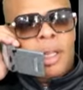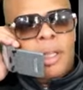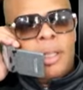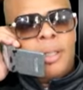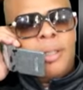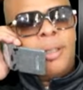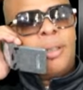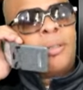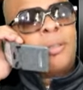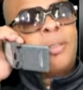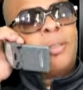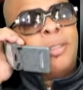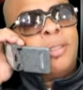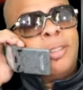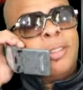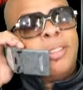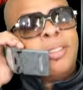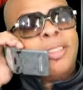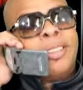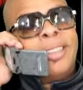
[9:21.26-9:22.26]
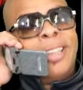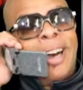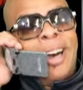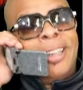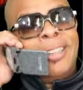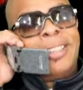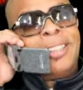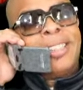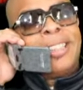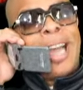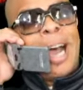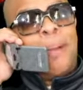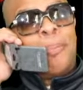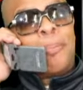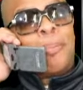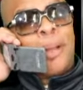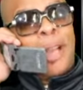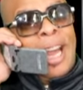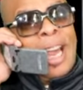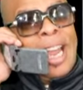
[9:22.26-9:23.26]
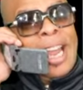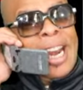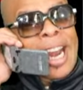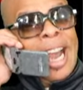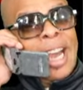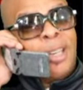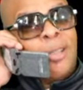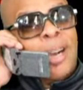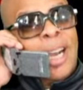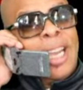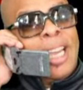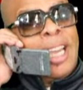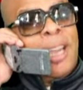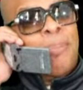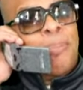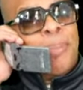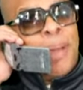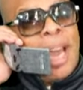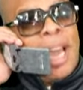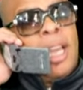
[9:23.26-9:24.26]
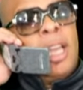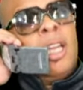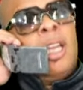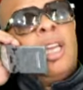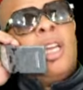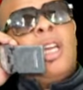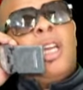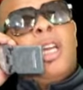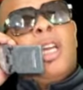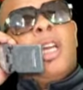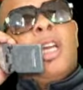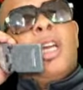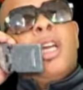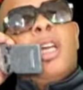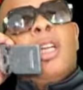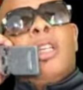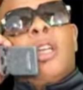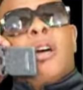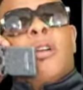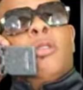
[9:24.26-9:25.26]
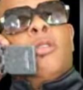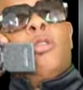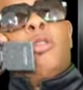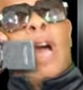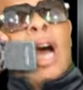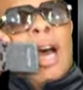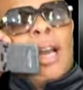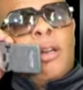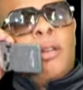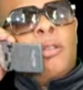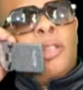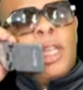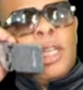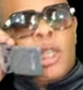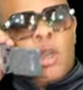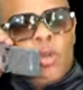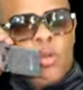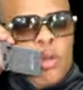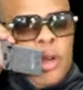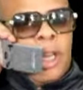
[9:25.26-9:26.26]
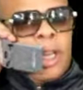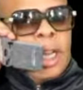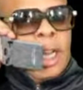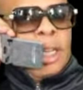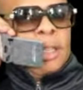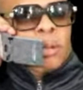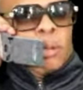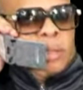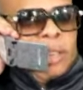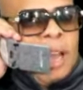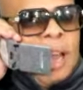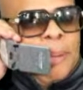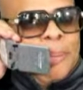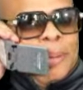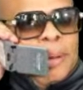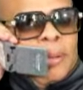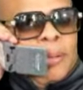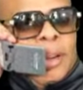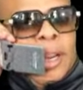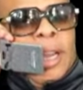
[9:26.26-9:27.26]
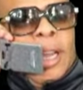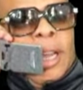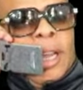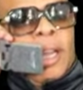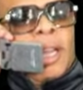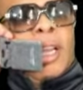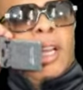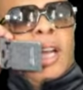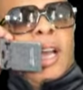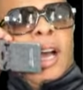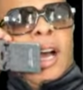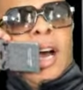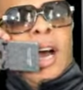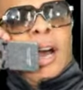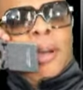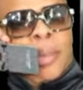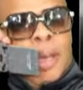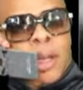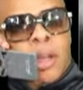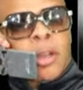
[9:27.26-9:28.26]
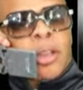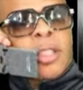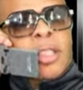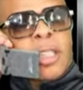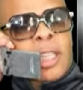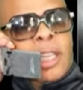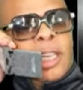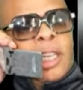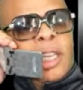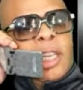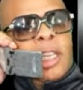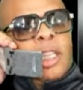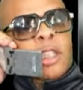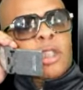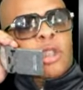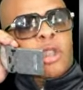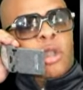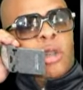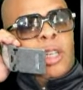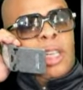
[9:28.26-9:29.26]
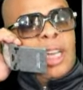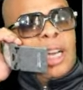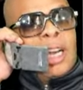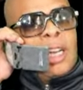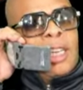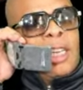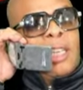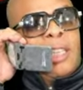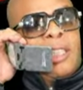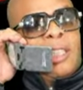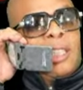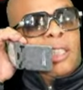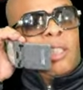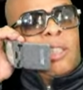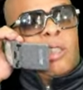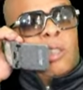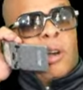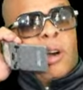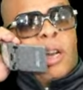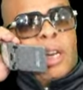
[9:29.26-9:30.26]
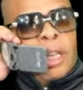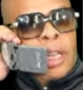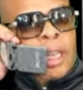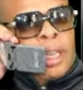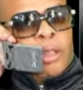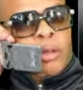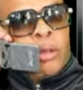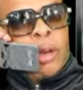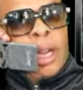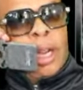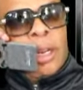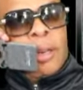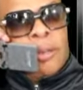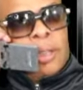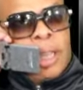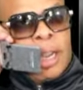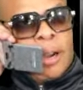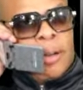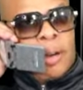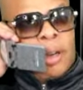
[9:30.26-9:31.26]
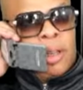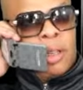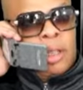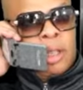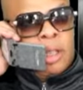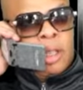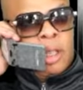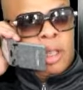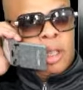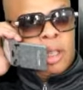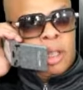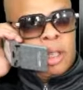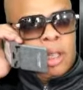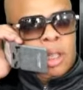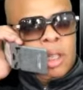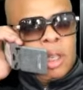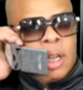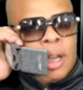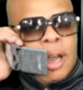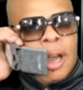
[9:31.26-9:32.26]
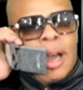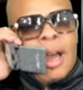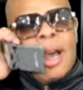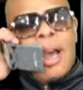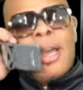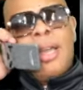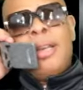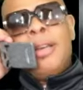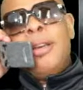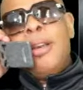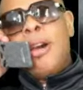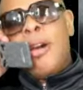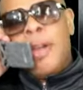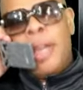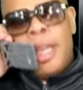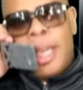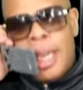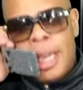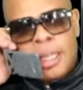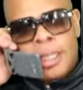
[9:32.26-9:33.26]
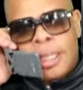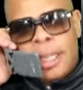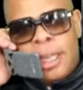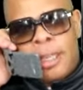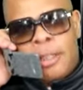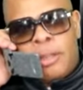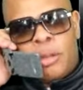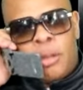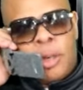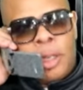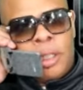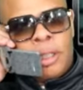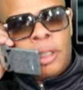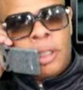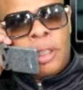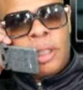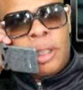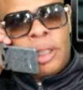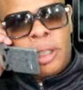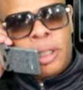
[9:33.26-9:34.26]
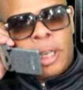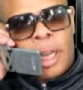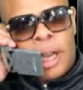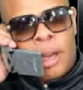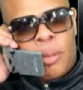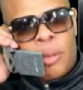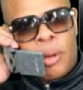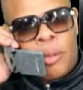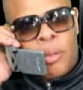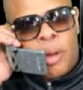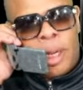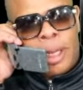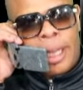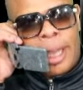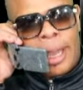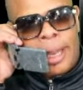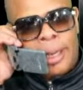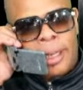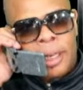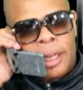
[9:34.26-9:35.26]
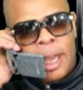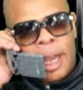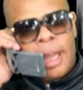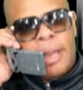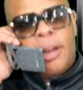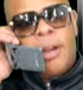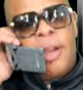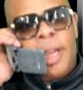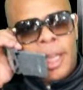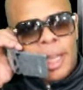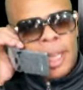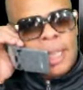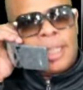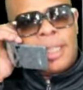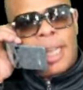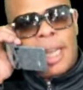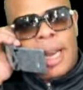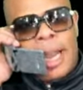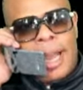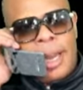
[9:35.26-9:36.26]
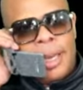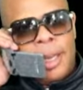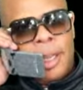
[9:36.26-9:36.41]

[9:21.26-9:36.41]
No. Done. Stop playing. How do I get back? Yo, I don't think you realize what's happening right here. I'm in New York City. Giuliani is just starting his reign of terror. I know he can't say uh, 911 yet. I know he can't say that.